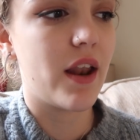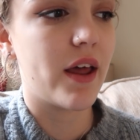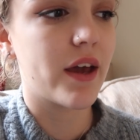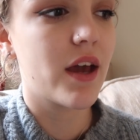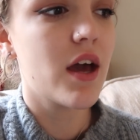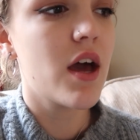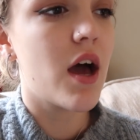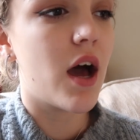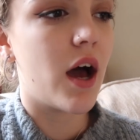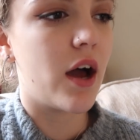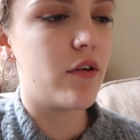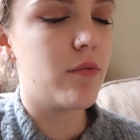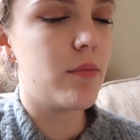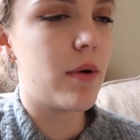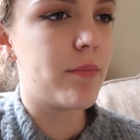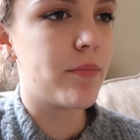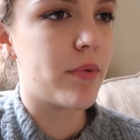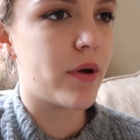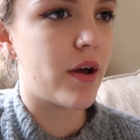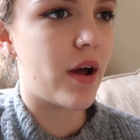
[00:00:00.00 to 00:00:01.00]
Like, I
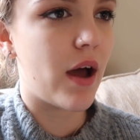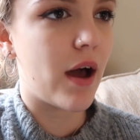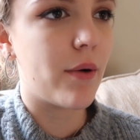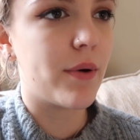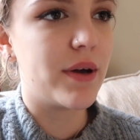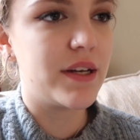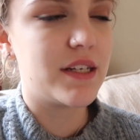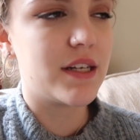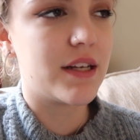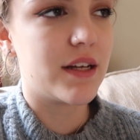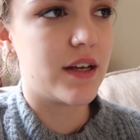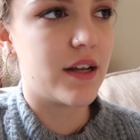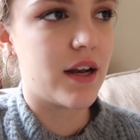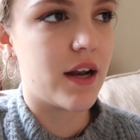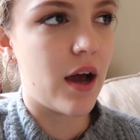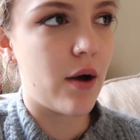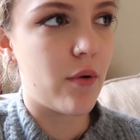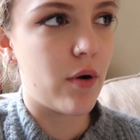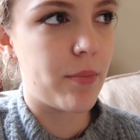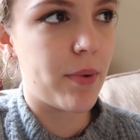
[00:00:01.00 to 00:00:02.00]
remember how I did it and
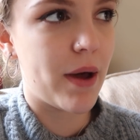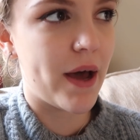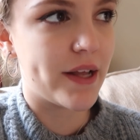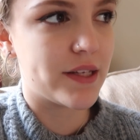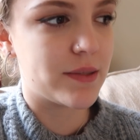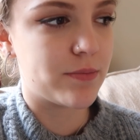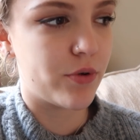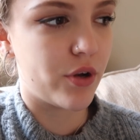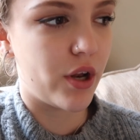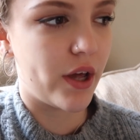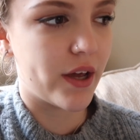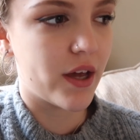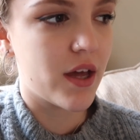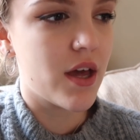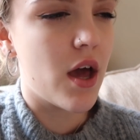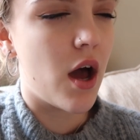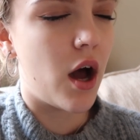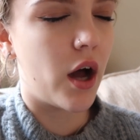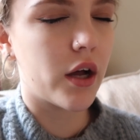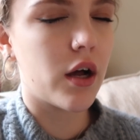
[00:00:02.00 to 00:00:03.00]
how I passed, but like,
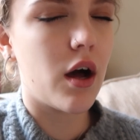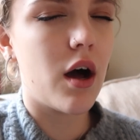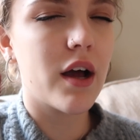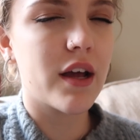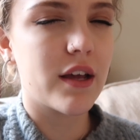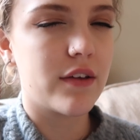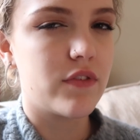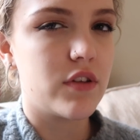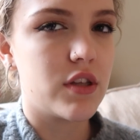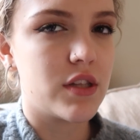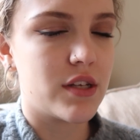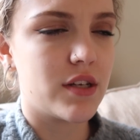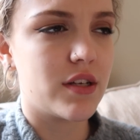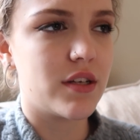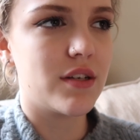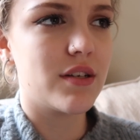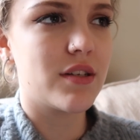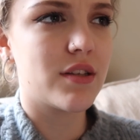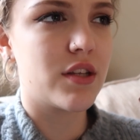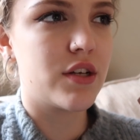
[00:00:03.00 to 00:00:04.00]
I can't give you
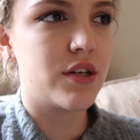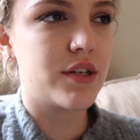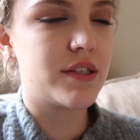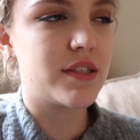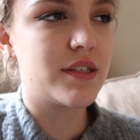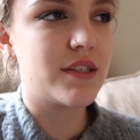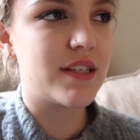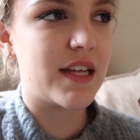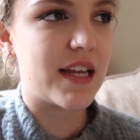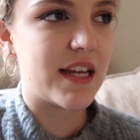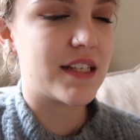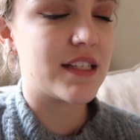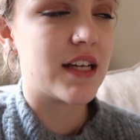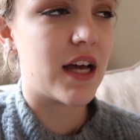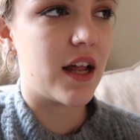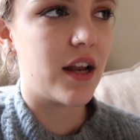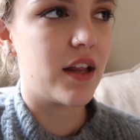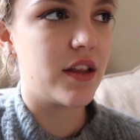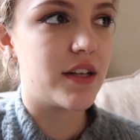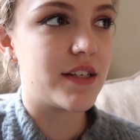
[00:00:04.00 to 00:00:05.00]
the
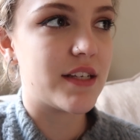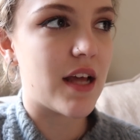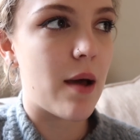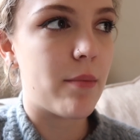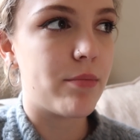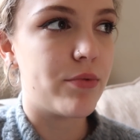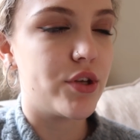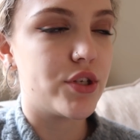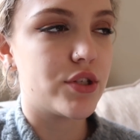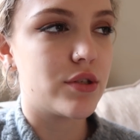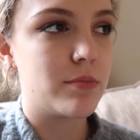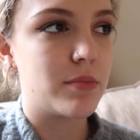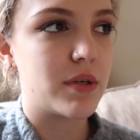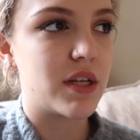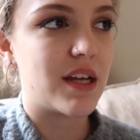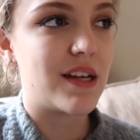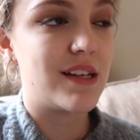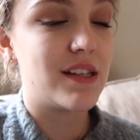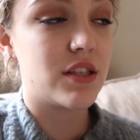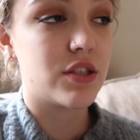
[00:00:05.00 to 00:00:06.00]
detail and the depth that
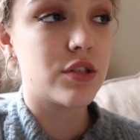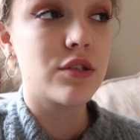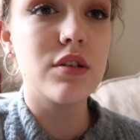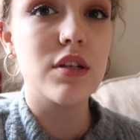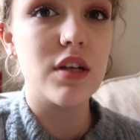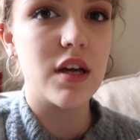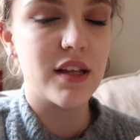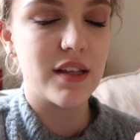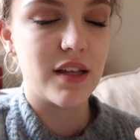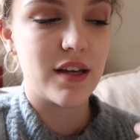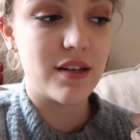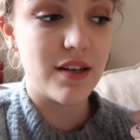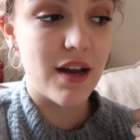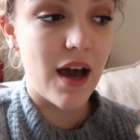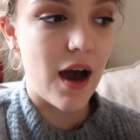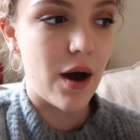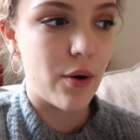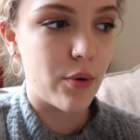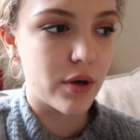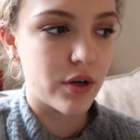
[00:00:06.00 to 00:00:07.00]
somebody either studying it
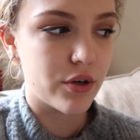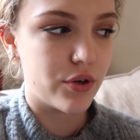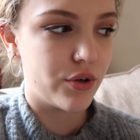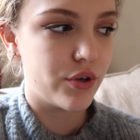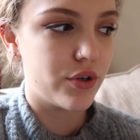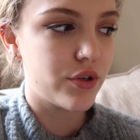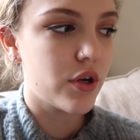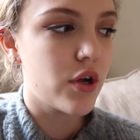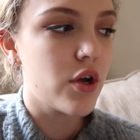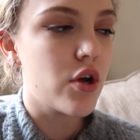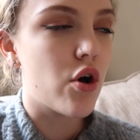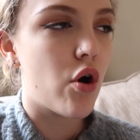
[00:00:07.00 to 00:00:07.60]
now could,